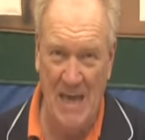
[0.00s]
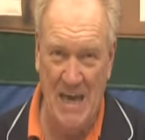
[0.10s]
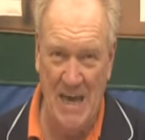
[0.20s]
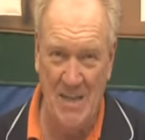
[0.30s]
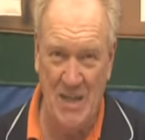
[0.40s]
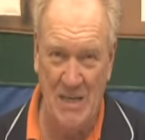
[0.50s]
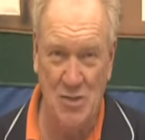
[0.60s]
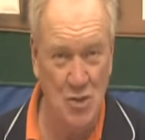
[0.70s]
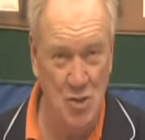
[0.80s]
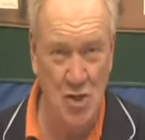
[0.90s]
And
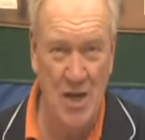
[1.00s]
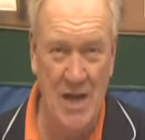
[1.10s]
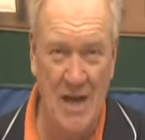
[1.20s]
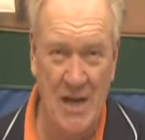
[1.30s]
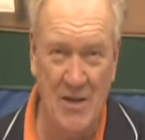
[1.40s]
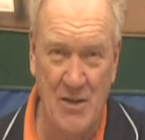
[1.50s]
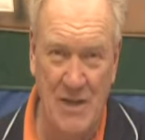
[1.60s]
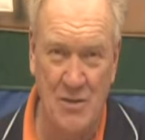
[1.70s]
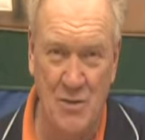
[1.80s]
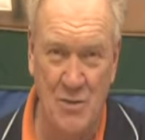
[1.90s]
that's a look at our
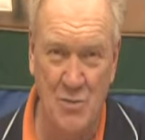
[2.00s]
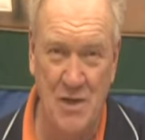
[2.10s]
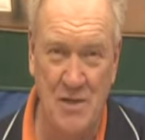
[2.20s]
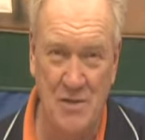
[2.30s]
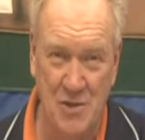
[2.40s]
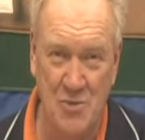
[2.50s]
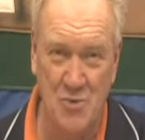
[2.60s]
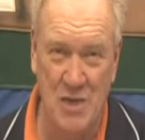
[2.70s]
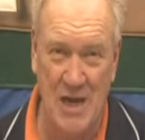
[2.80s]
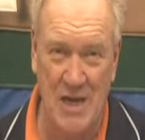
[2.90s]
end of the week
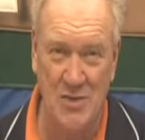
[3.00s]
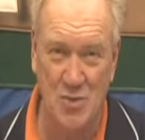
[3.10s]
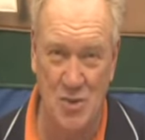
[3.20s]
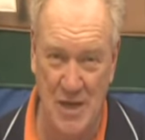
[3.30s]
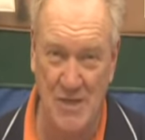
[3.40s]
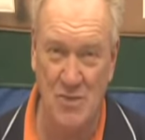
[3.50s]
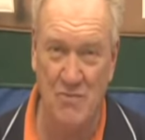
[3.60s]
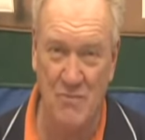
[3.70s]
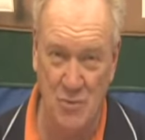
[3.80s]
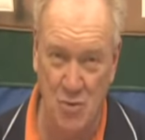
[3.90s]
newscast. Thanks
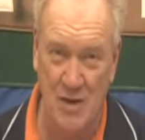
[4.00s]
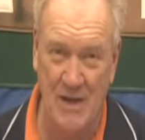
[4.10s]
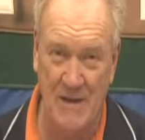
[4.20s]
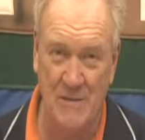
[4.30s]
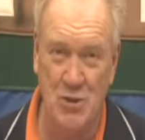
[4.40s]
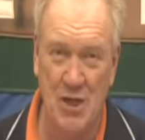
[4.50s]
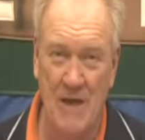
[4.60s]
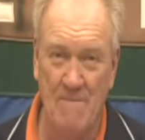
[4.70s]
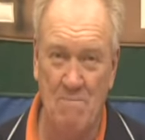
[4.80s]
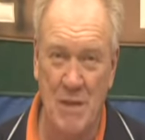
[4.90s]
for joining us,
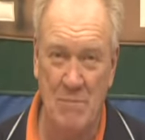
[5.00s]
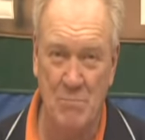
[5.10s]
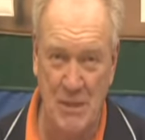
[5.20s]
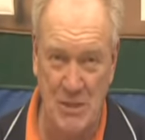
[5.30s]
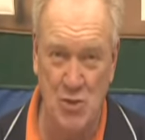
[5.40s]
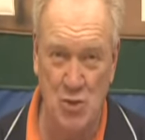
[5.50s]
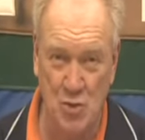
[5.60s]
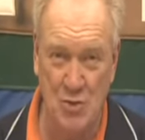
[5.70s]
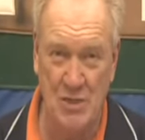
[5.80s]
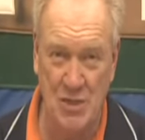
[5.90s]
and please
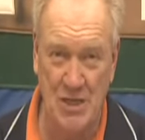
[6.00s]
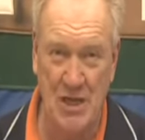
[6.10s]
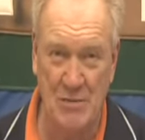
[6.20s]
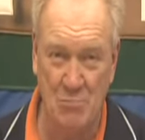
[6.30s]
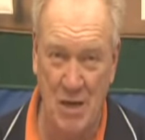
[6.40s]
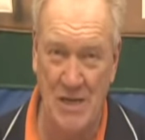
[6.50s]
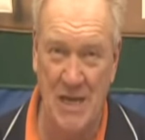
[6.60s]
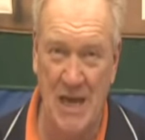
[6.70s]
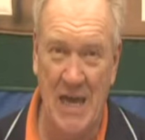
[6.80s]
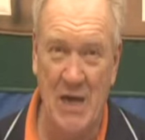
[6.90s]
join us again
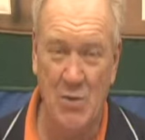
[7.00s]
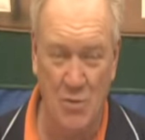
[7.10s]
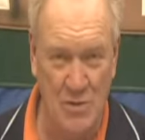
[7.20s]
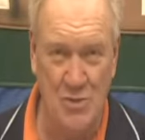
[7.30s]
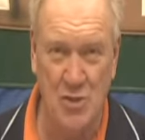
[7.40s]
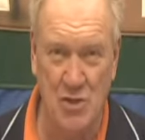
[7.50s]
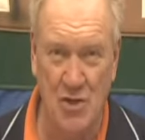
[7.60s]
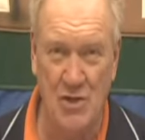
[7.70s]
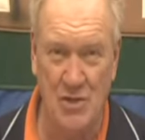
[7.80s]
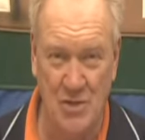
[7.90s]
Monday. We'll
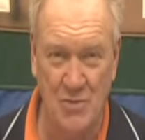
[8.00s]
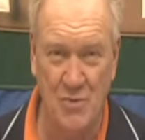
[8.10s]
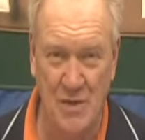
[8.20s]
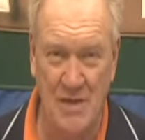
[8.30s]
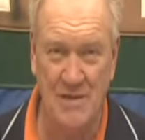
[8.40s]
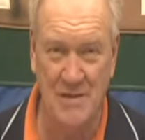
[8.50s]
start another week